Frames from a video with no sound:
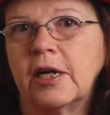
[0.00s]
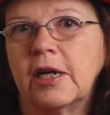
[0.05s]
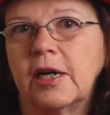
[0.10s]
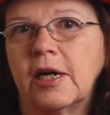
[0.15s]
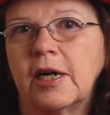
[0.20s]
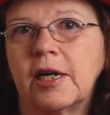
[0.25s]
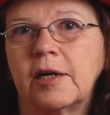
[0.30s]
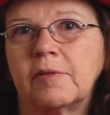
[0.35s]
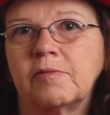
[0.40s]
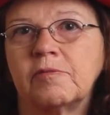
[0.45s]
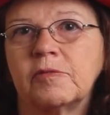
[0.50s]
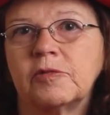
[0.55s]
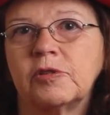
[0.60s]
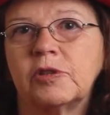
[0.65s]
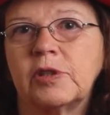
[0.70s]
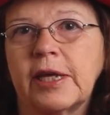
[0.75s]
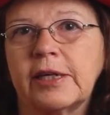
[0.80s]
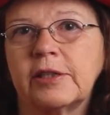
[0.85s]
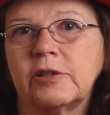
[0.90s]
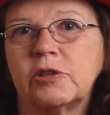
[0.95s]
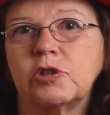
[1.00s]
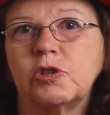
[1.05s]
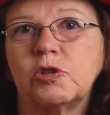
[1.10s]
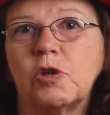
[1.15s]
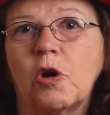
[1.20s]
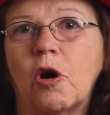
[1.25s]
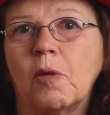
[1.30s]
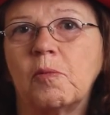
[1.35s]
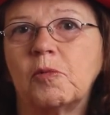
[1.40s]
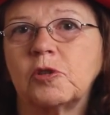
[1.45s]
That
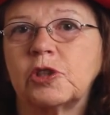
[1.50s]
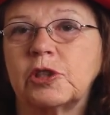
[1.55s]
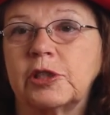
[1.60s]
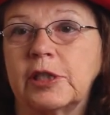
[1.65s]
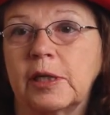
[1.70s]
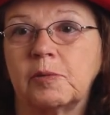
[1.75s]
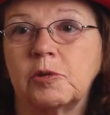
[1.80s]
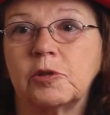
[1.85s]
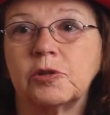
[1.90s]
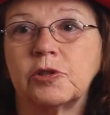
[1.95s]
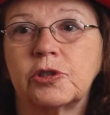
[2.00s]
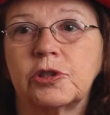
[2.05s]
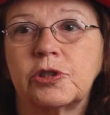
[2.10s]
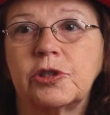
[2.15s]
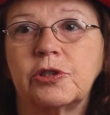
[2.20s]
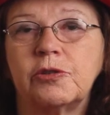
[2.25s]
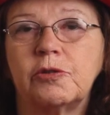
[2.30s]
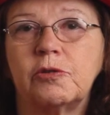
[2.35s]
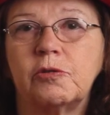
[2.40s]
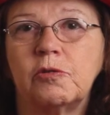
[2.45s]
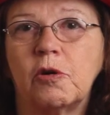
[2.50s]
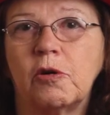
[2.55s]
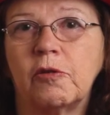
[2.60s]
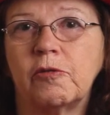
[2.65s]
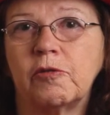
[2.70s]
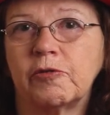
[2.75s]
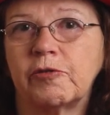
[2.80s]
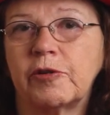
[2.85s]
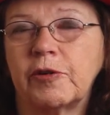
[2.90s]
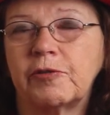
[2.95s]
almost doubles to
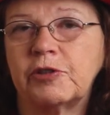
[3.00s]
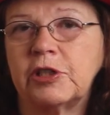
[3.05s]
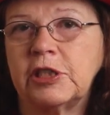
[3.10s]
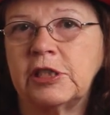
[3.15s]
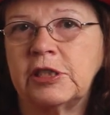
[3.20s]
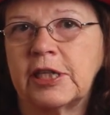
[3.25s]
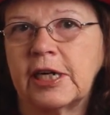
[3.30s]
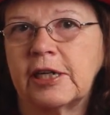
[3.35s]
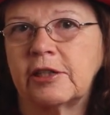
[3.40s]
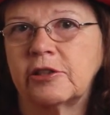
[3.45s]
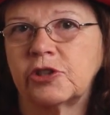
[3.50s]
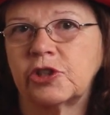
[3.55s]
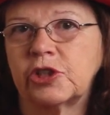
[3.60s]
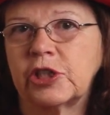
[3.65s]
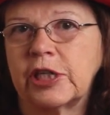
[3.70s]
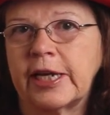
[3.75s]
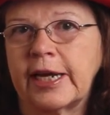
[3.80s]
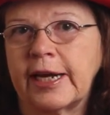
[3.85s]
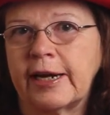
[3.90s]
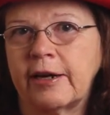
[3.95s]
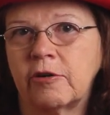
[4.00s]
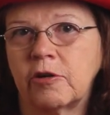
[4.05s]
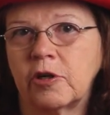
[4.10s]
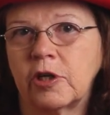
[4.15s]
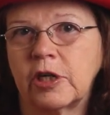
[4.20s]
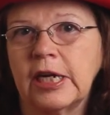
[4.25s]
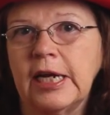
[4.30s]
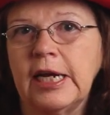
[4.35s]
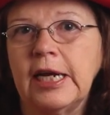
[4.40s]
over $15 an hour.